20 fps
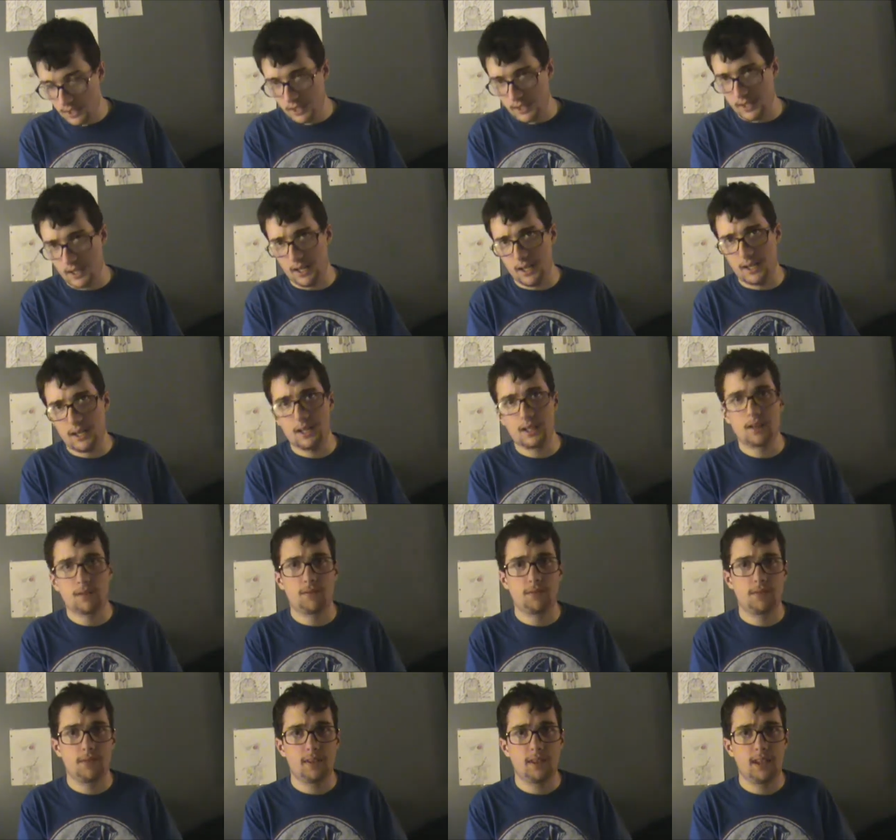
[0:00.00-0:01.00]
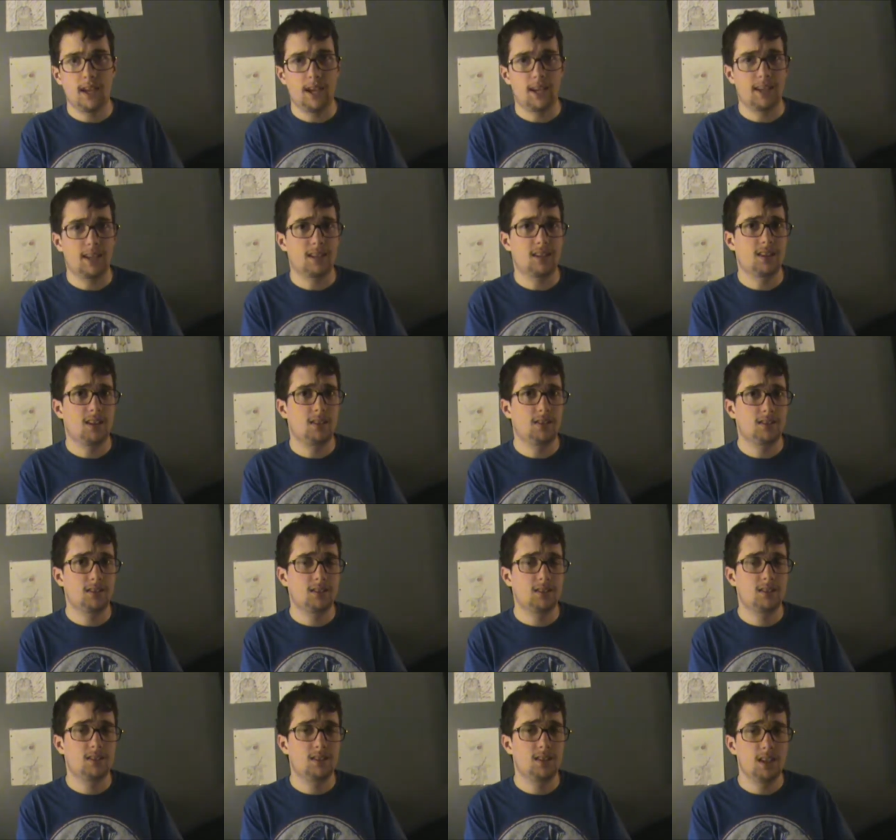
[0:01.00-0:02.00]
Yeah, you got the yeah, you got to level
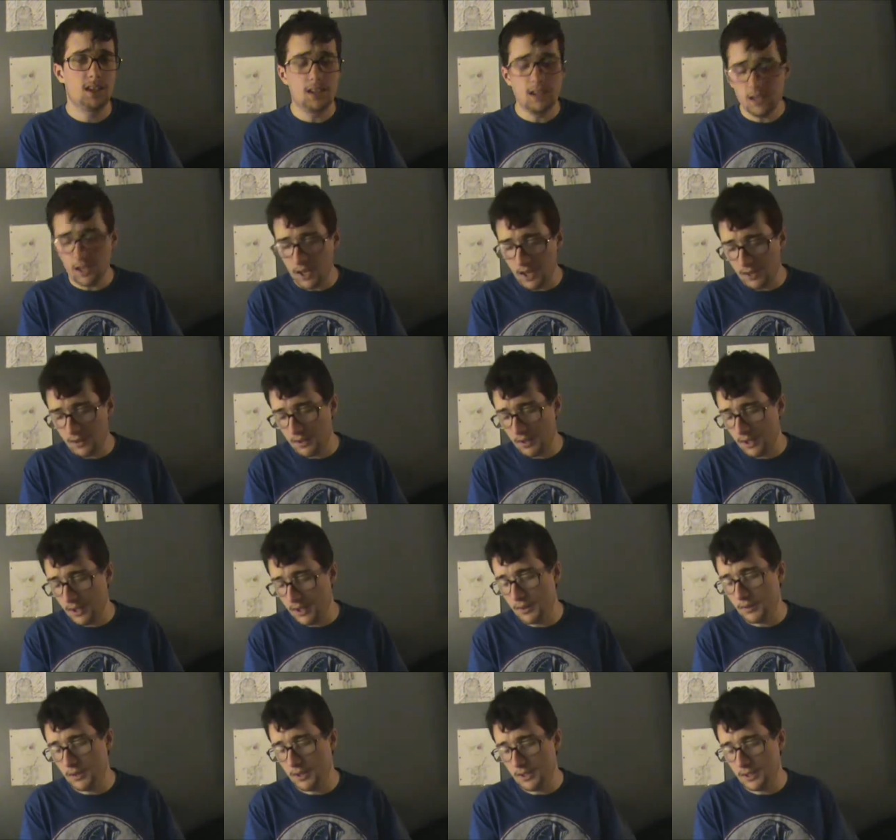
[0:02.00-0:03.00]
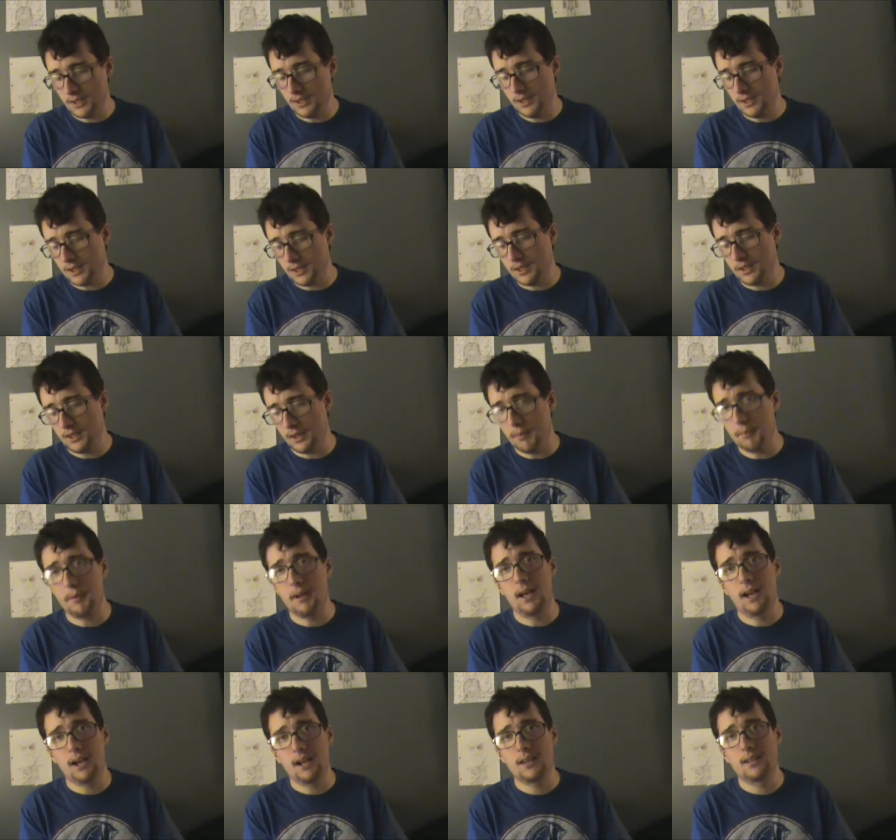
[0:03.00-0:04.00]
sixteen. Okay, well, you can come
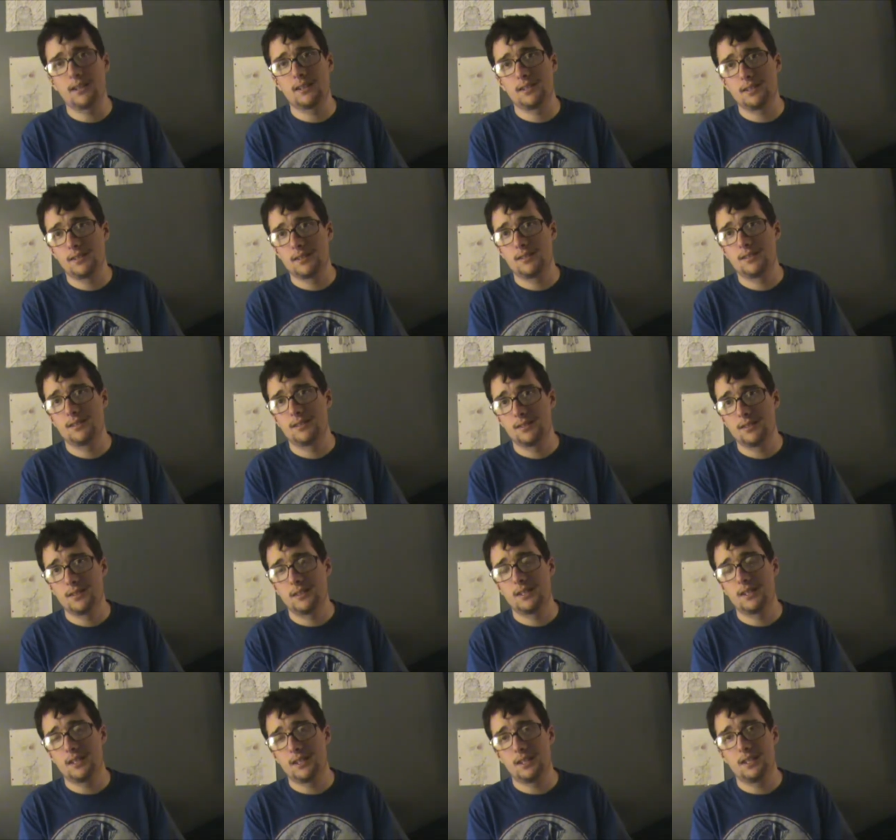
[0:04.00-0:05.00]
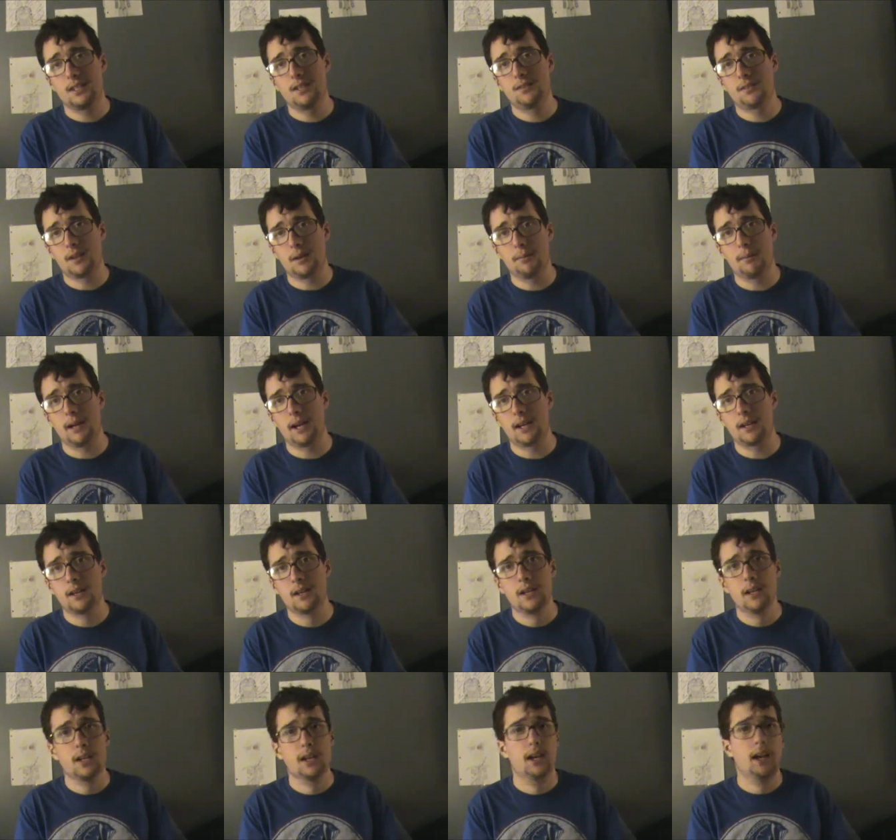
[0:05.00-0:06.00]
back and can leave, come back.
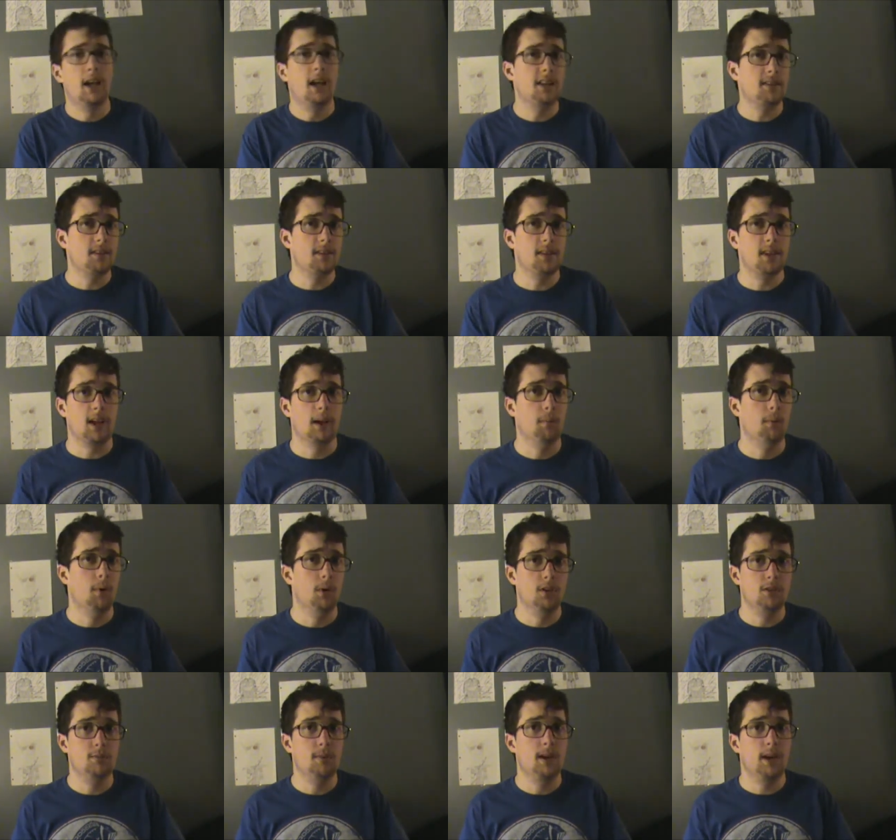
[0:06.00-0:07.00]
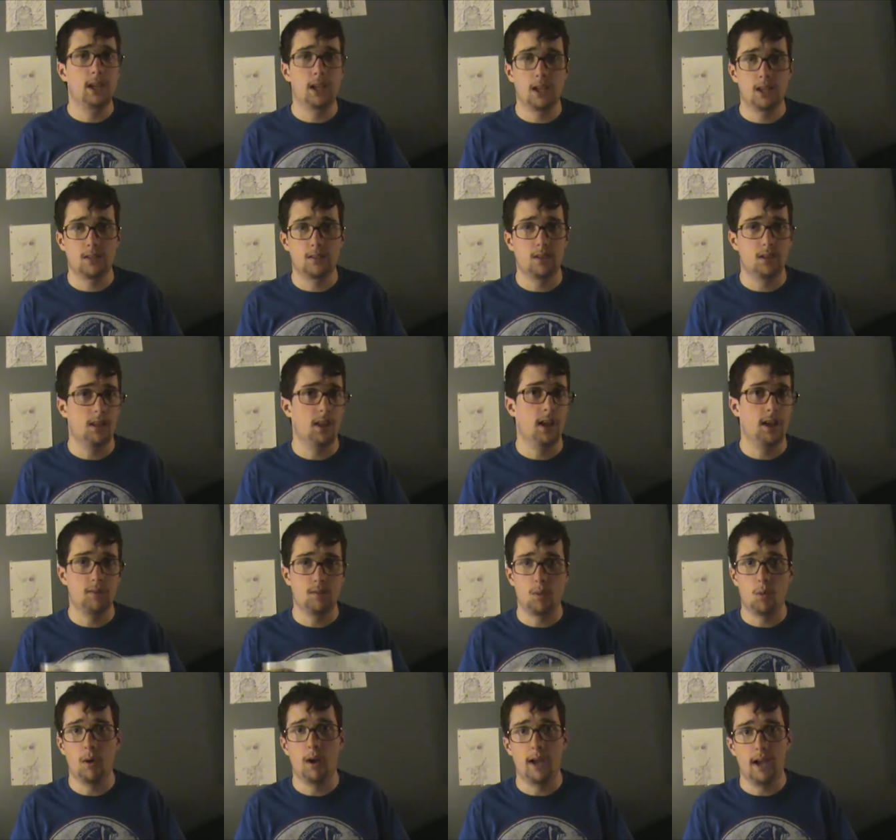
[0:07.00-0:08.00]
That's the thing. I'm always making it so they have
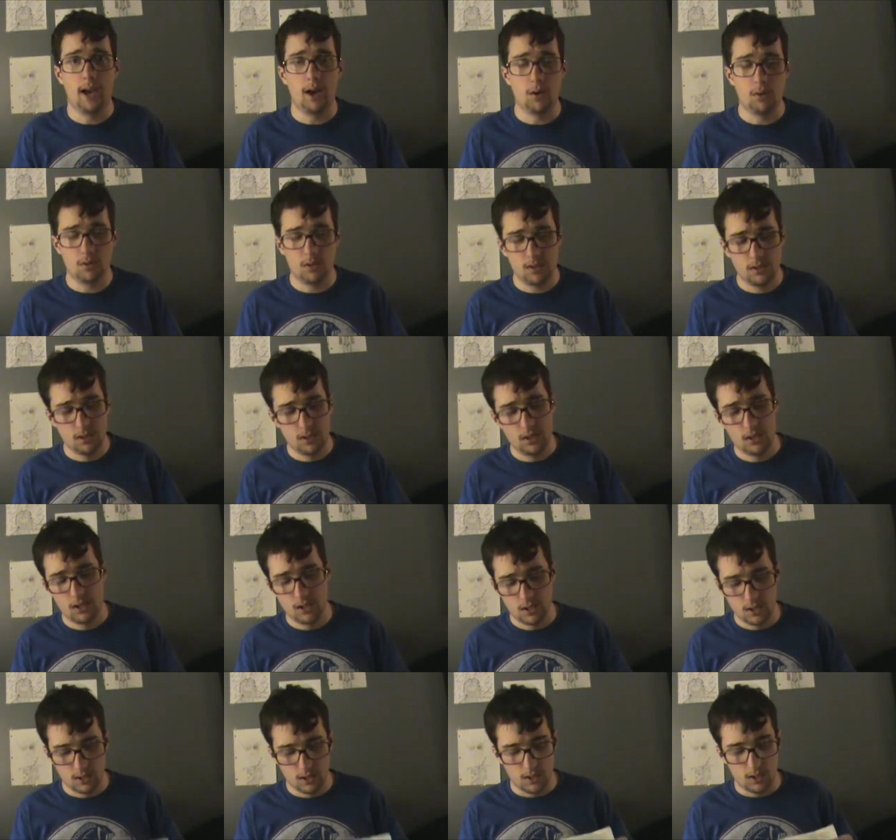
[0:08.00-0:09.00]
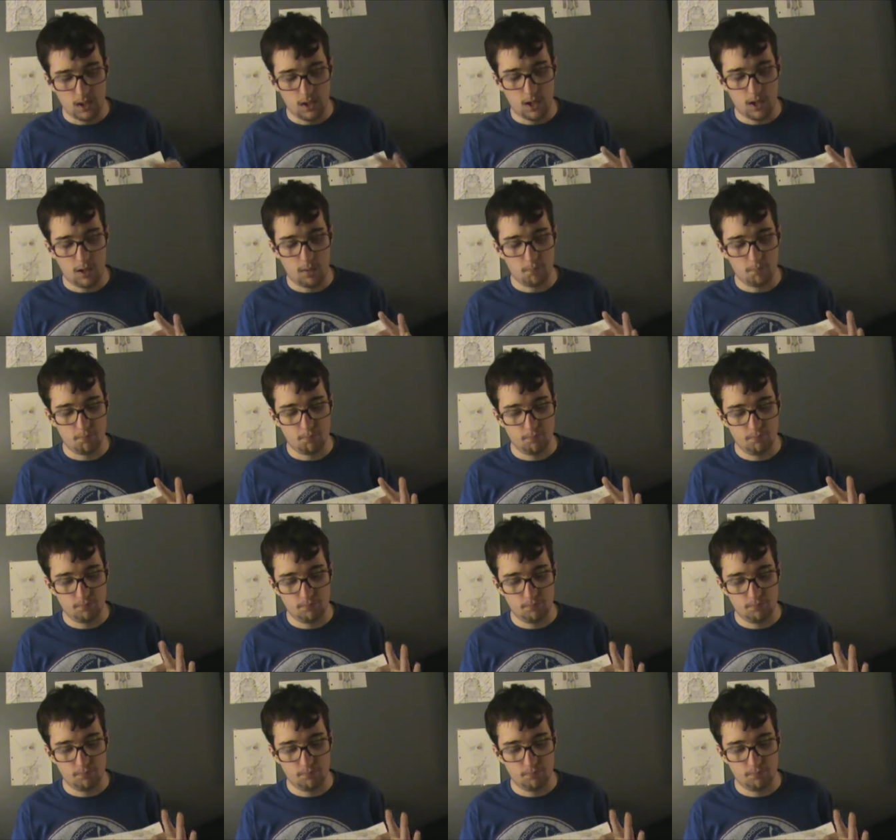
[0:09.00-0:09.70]
a way out. Um,